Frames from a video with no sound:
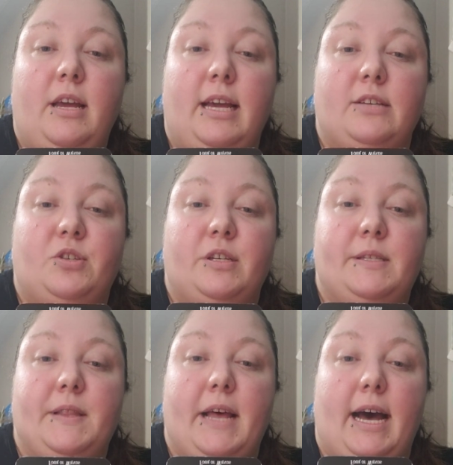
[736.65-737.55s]
It's
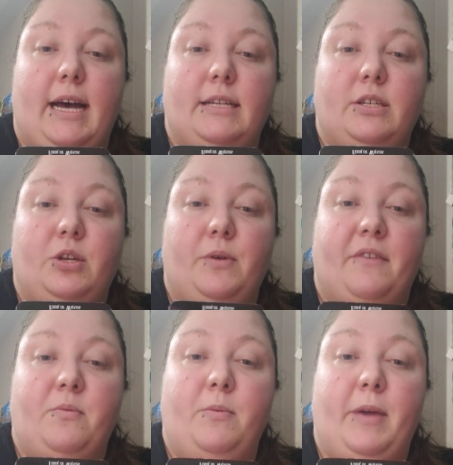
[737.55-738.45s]
just that you
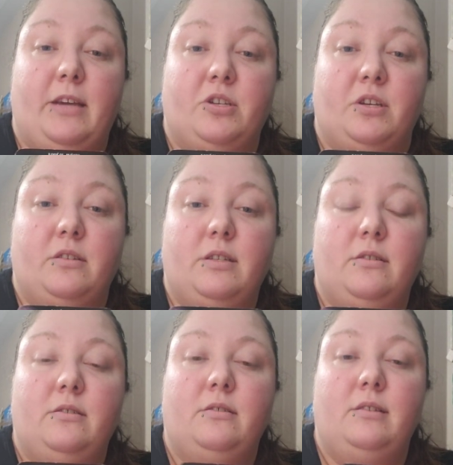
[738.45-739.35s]
have to be patient.
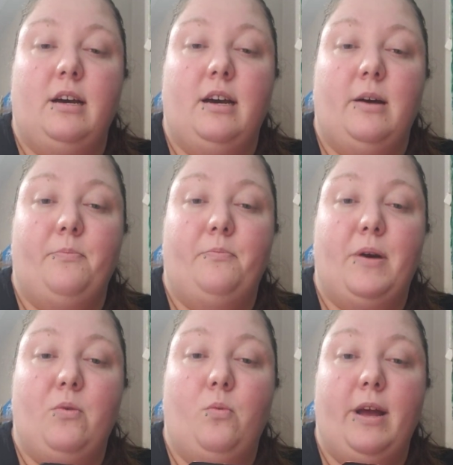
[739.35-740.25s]

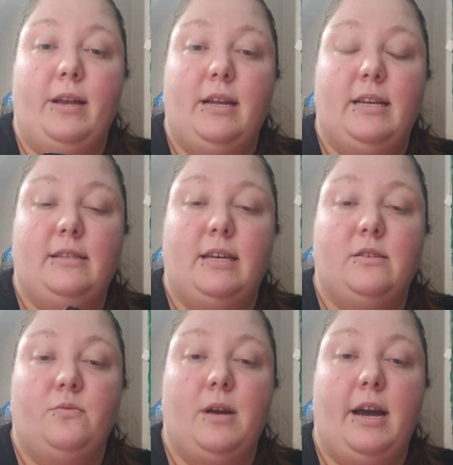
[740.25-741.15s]
But when it does
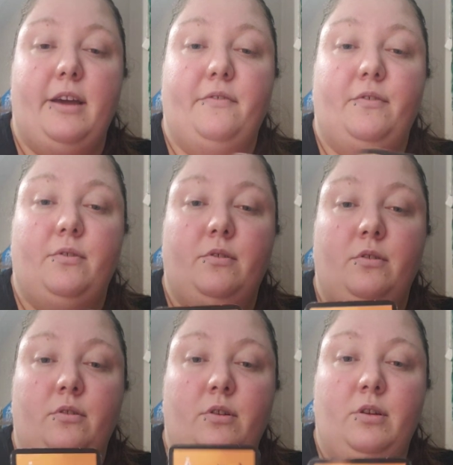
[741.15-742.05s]
arrive,
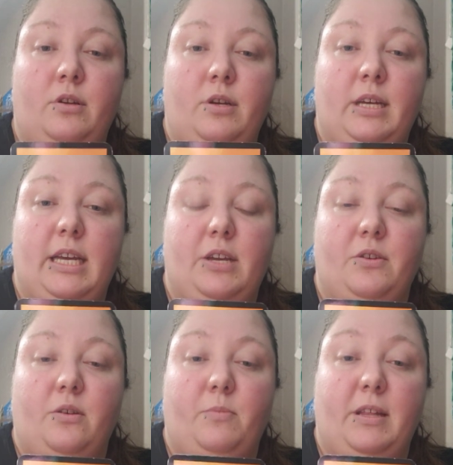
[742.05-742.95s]

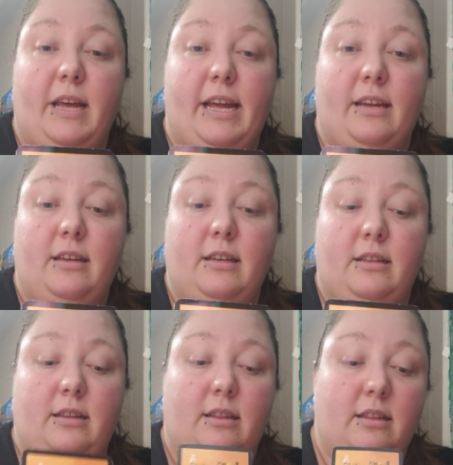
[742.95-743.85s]
you'll be like
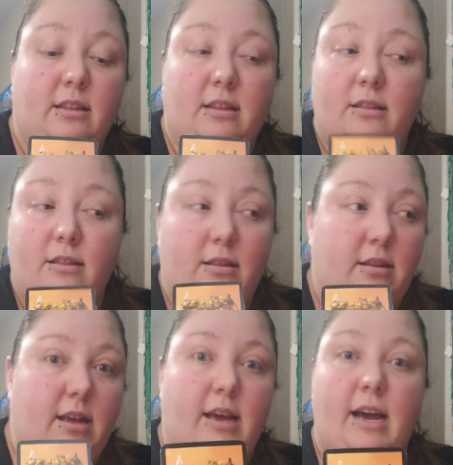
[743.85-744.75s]

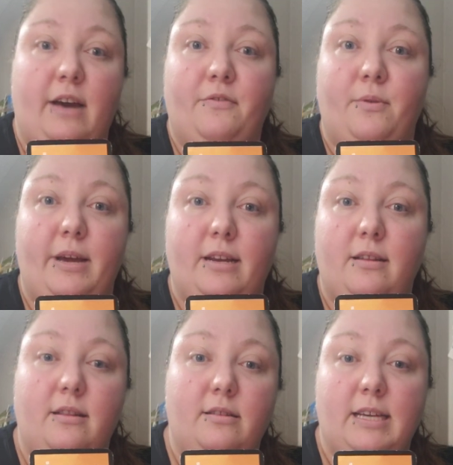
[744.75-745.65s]
halfway
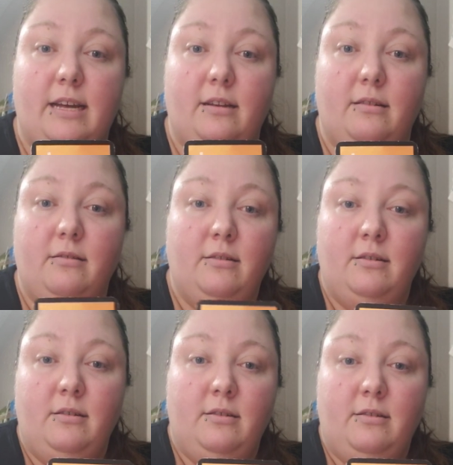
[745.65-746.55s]
to the 10,
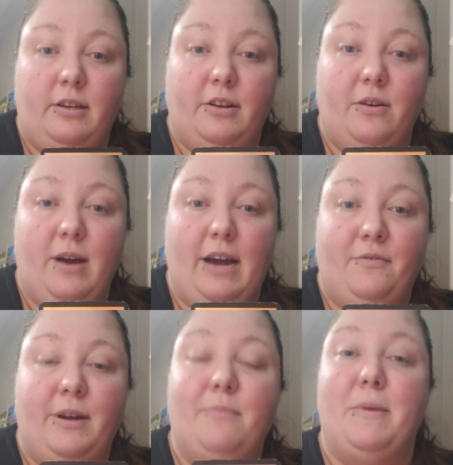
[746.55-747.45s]
you know,
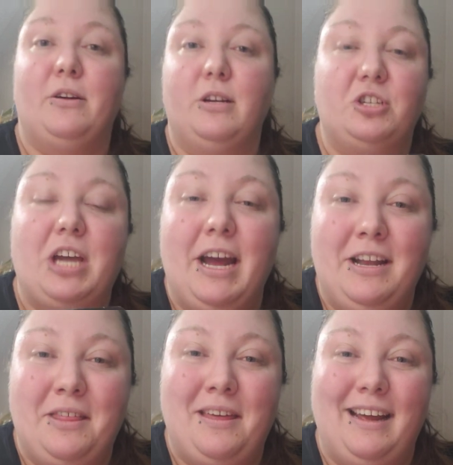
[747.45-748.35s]
halfway to marriage kind
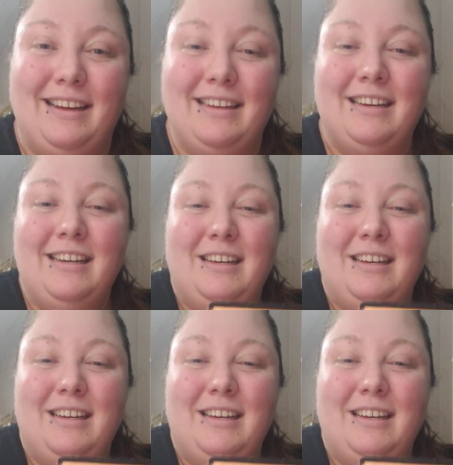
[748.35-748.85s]
of thing.